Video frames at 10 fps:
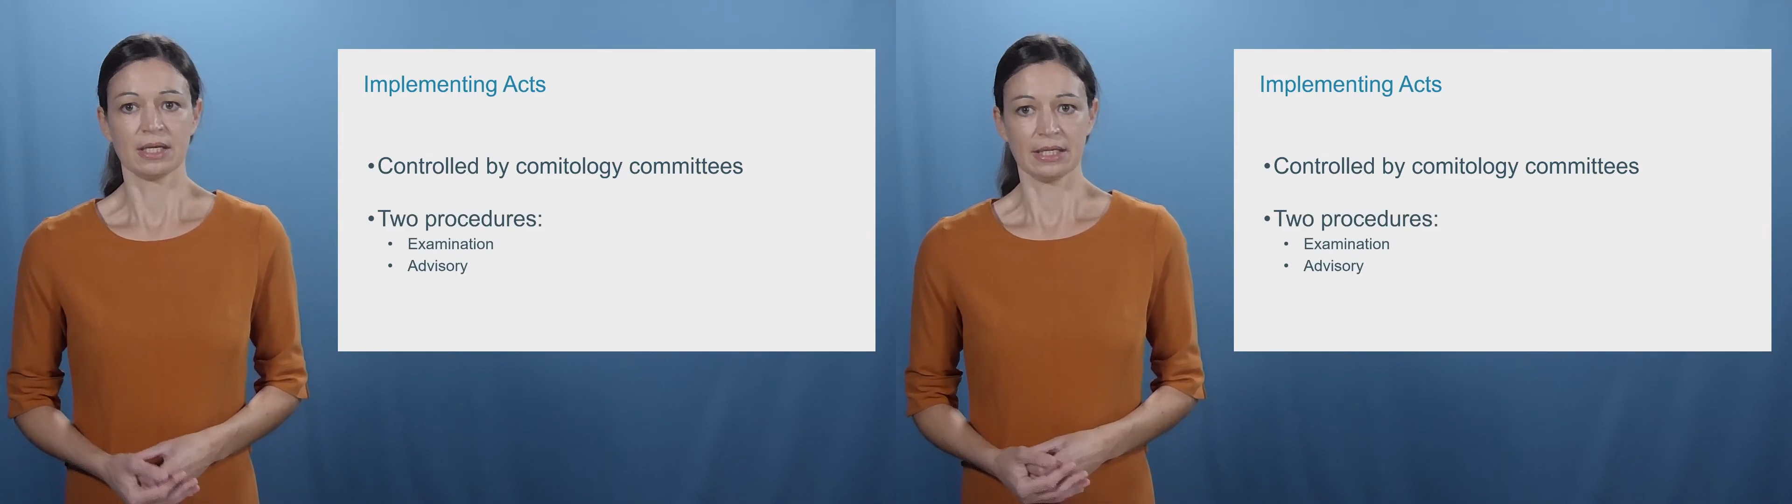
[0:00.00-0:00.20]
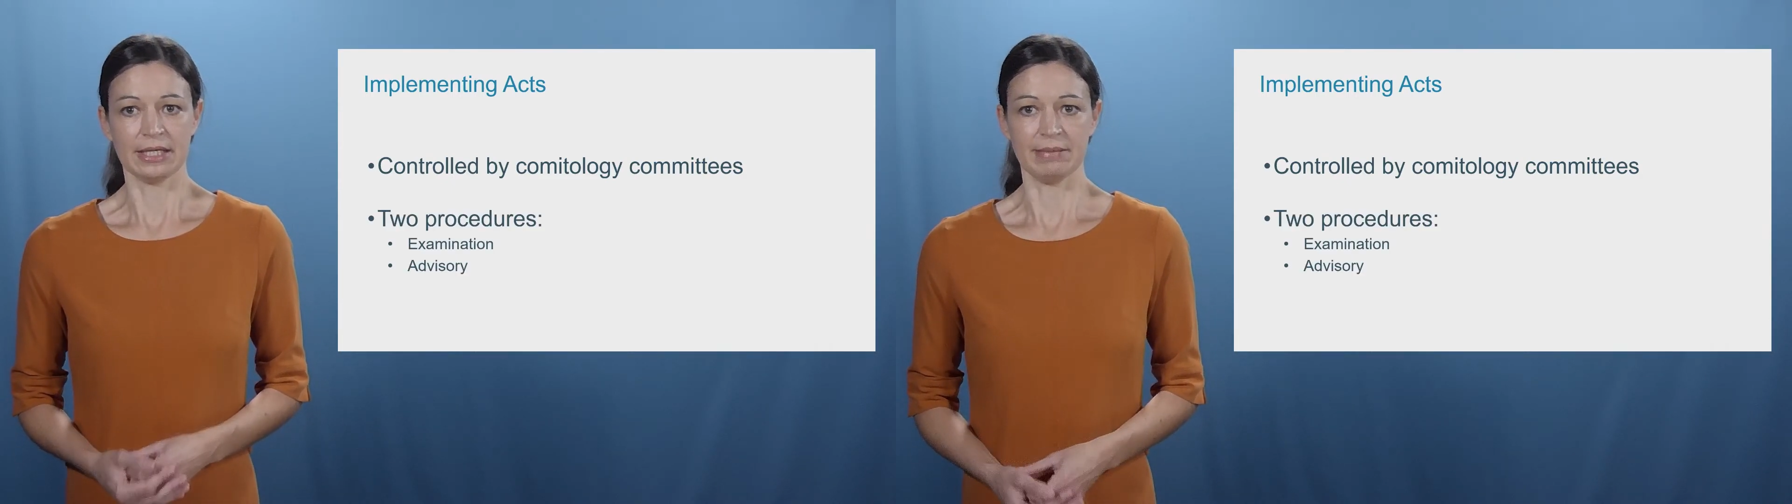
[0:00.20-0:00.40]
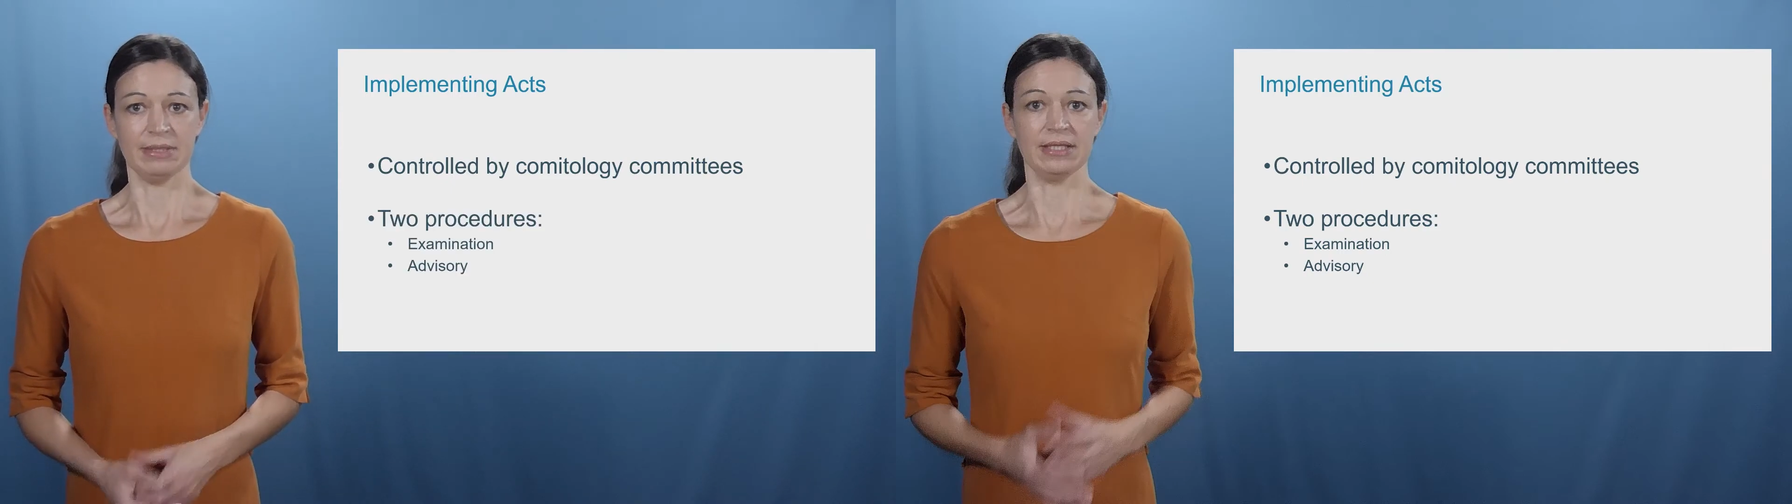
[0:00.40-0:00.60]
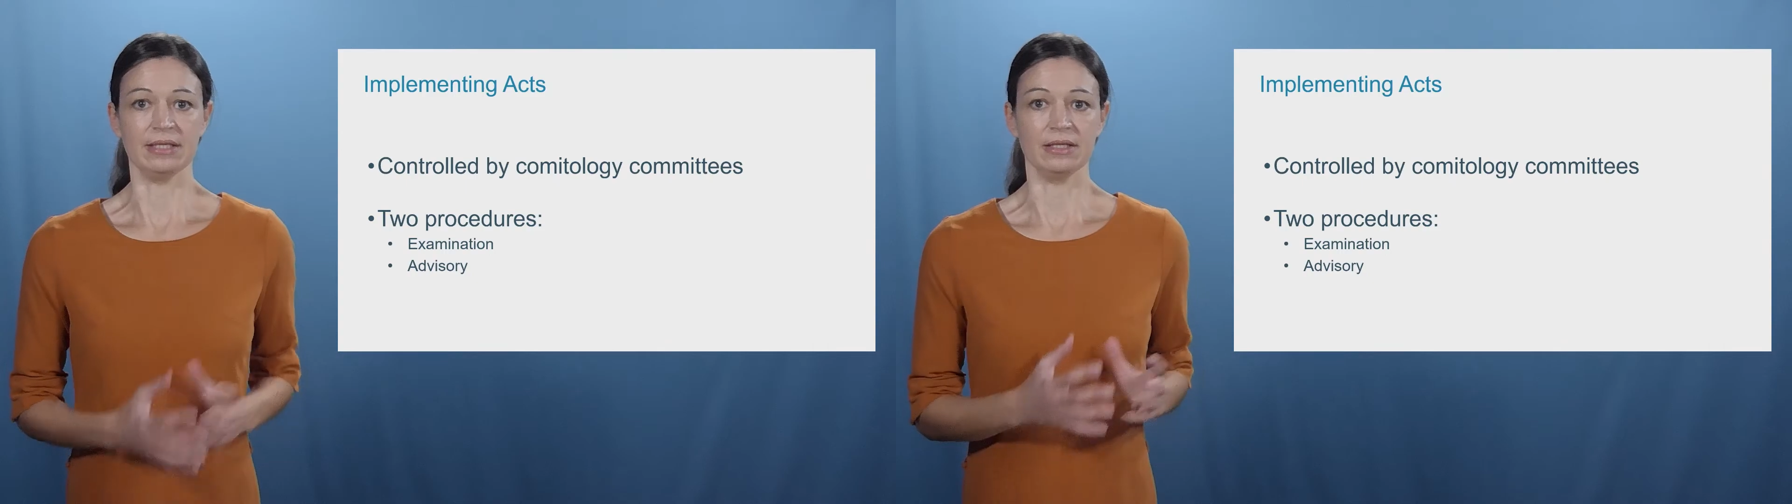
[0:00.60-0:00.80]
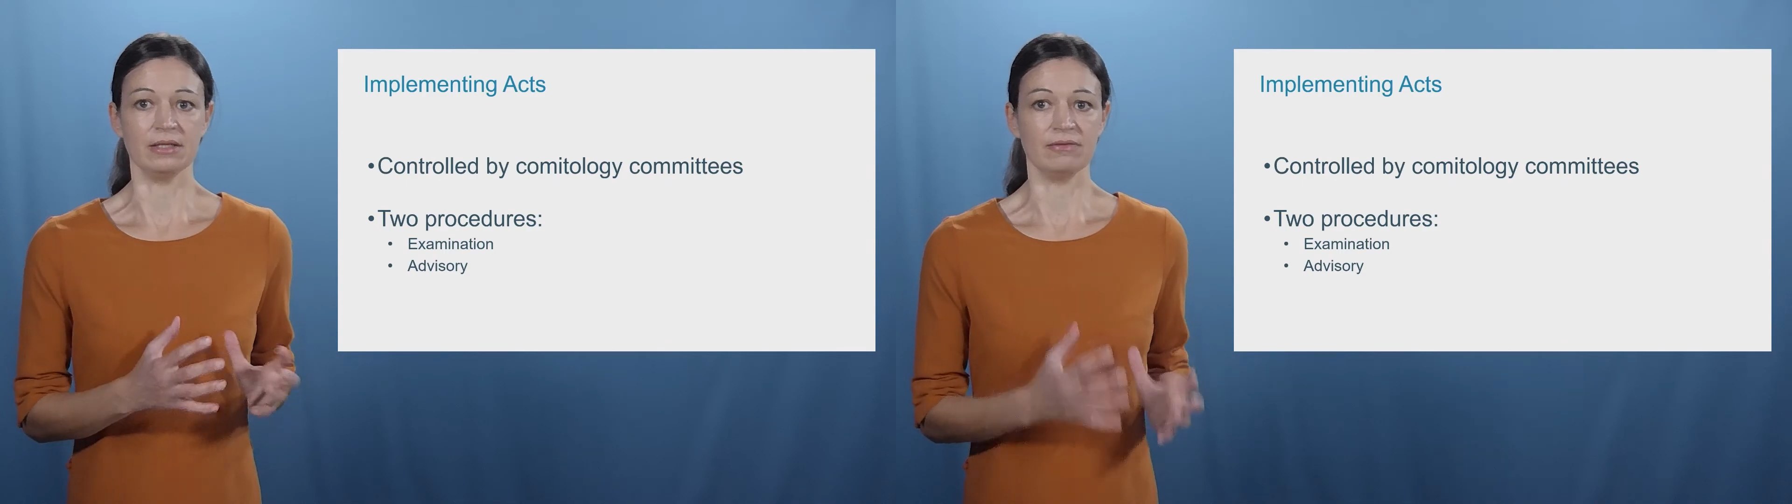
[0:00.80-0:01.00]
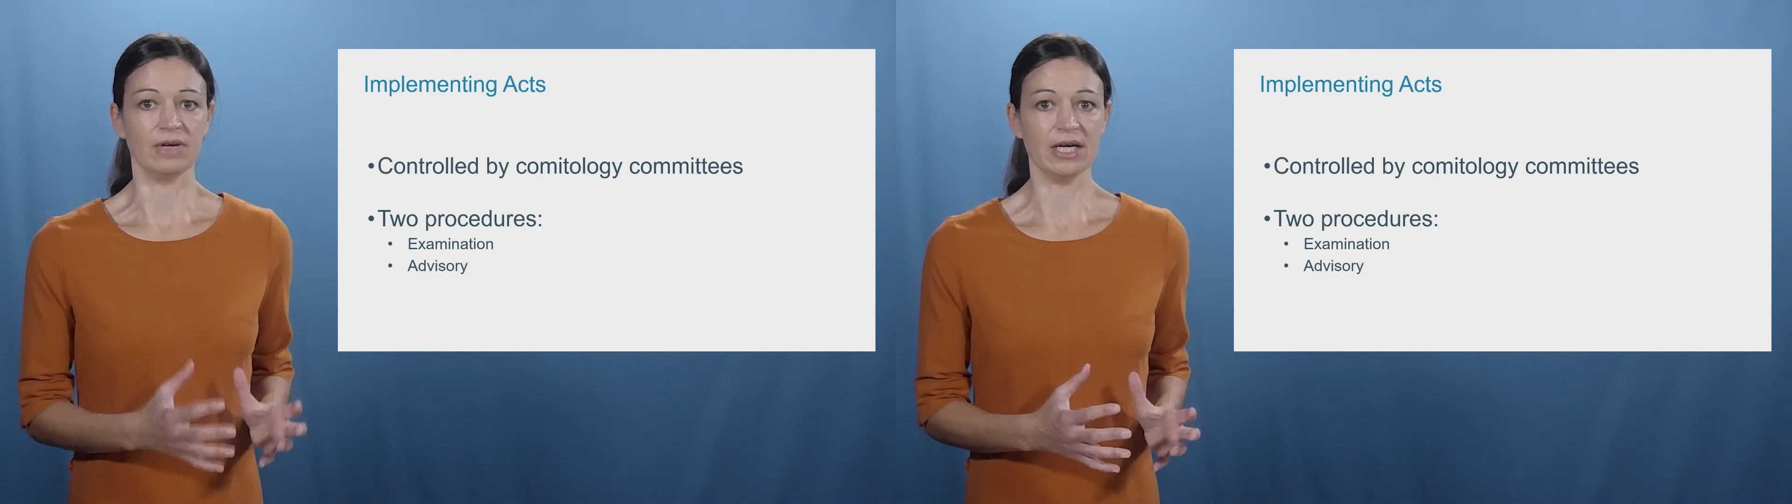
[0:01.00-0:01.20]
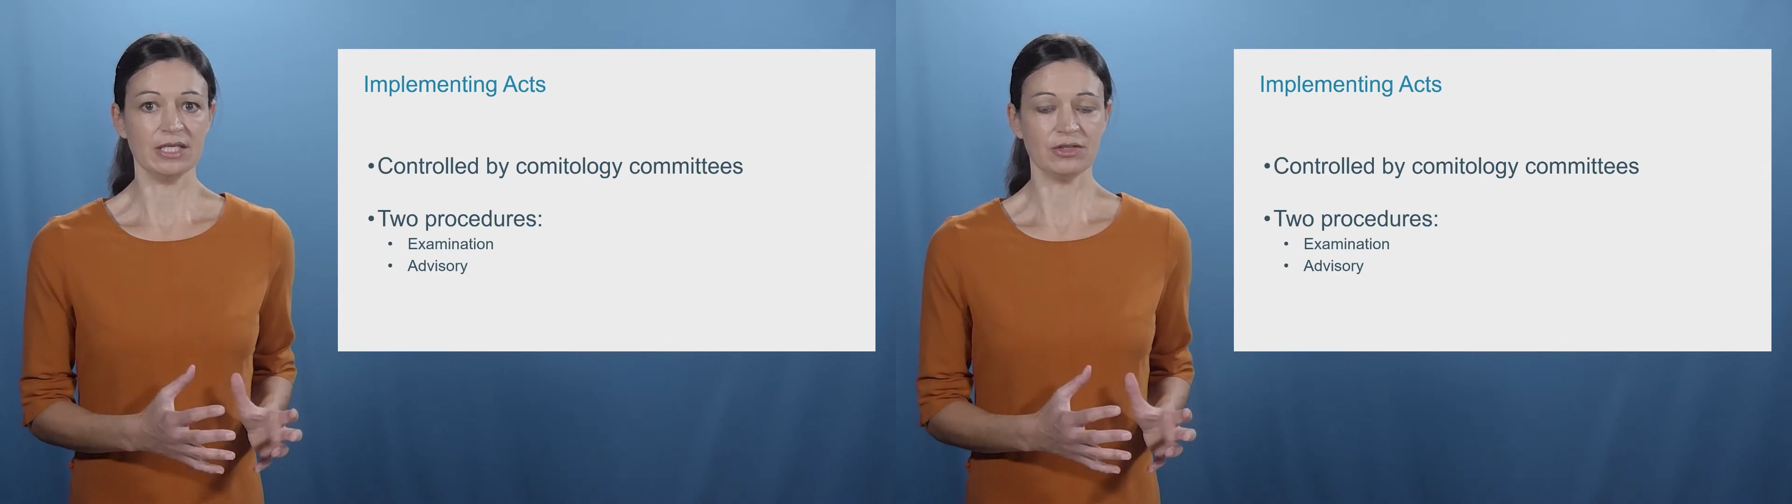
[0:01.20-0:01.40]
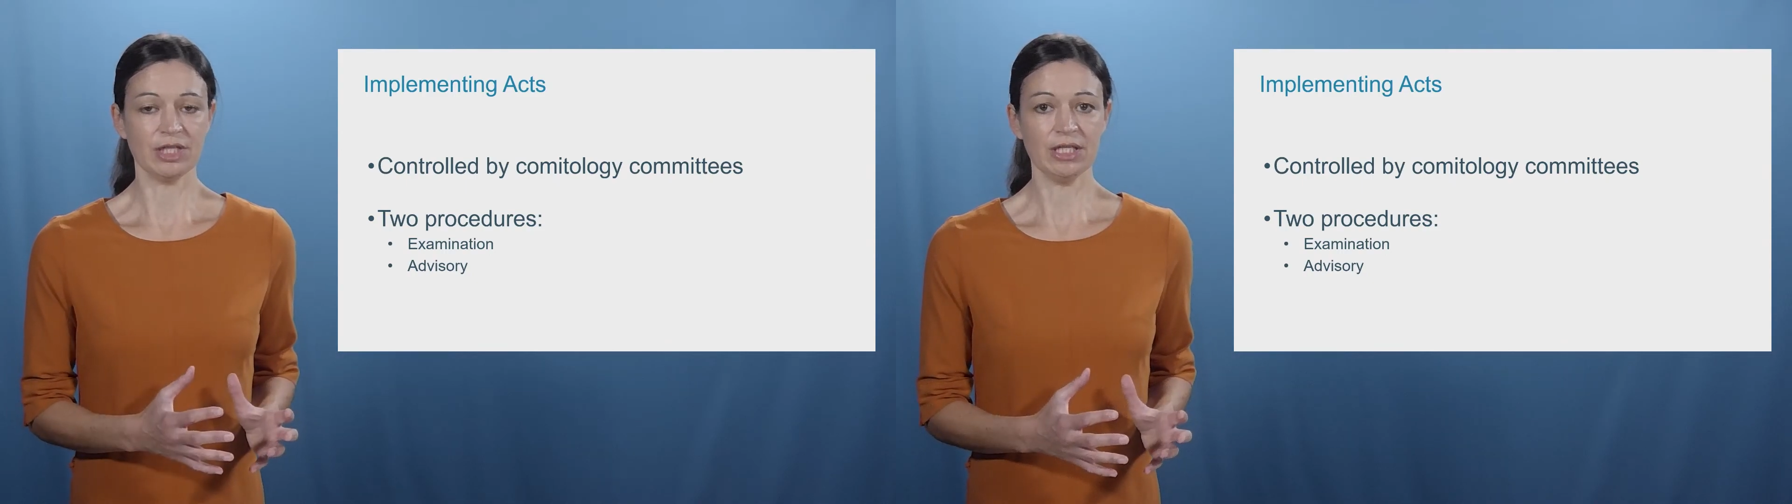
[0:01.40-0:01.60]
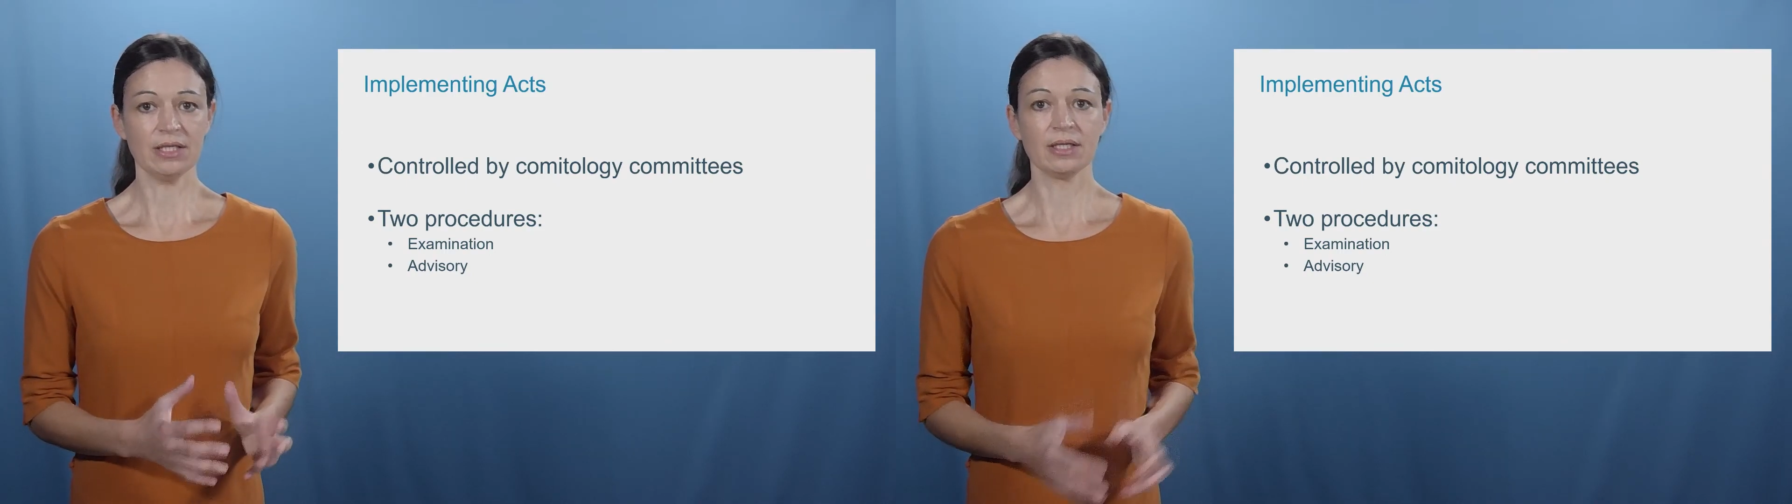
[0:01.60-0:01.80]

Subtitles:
namely the advisory